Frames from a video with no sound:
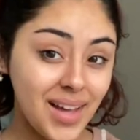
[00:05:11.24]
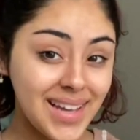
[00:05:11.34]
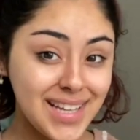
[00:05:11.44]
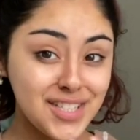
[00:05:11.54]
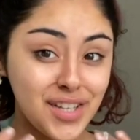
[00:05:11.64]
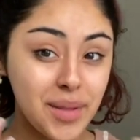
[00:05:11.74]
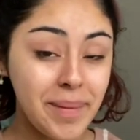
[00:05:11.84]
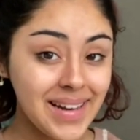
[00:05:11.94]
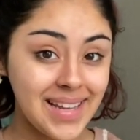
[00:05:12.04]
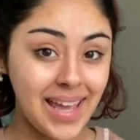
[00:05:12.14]
Okay, so the
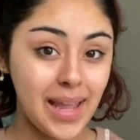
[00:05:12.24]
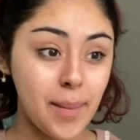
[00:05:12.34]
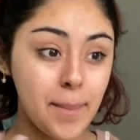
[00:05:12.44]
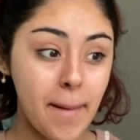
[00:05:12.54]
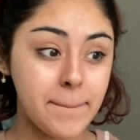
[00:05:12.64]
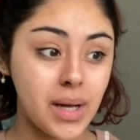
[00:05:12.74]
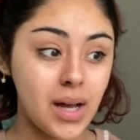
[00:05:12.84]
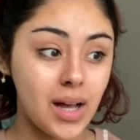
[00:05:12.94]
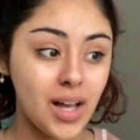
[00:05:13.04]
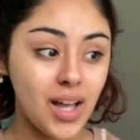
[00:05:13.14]
bed came,
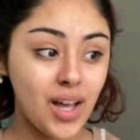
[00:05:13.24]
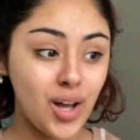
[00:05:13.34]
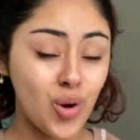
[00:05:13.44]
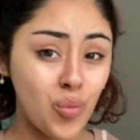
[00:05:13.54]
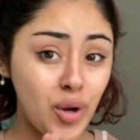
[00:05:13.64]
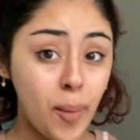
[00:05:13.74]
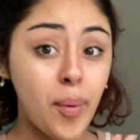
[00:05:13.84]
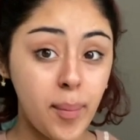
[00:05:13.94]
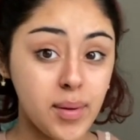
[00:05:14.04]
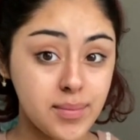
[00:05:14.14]
but we got
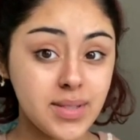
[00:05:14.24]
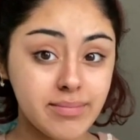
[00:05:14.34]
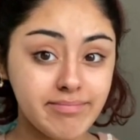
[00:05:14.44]
problems.